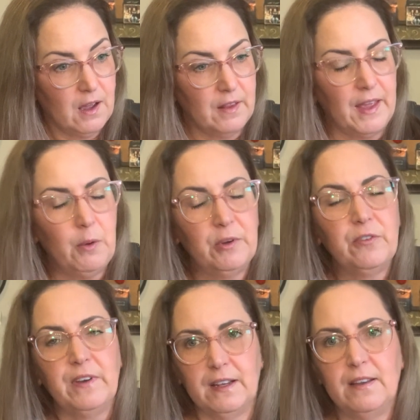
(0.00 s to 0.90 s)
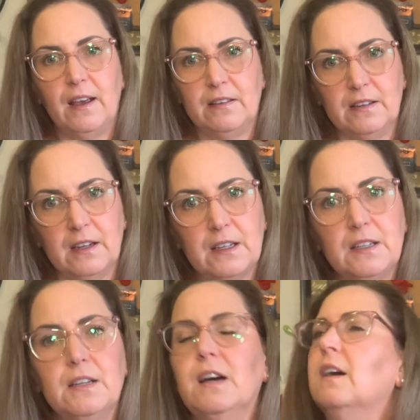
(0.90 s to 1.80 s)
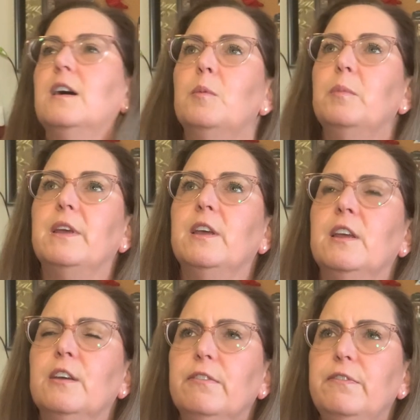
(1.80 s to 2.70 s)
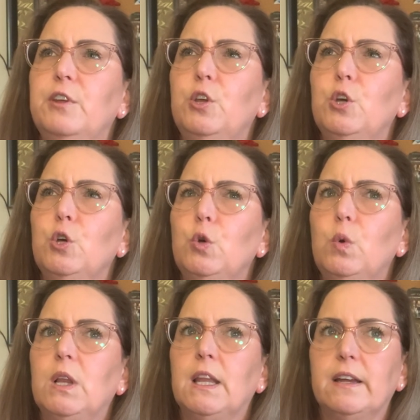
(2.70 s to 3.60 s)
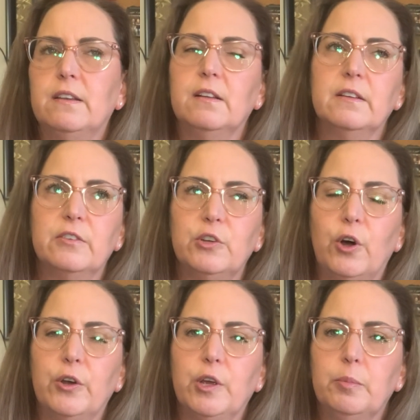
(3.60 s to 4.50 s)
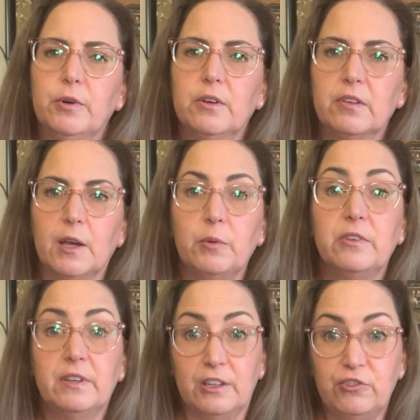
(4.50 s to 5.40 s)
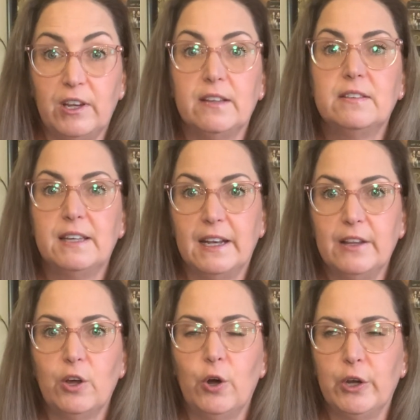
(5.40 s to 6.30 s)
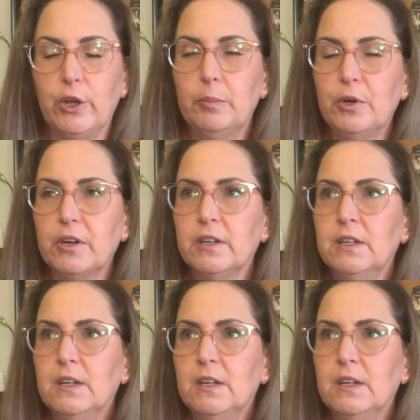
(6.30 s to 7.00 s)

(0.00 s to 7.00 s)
That was fantastic. If you like to listen to audiobooks, I would suggest getting the audiobook.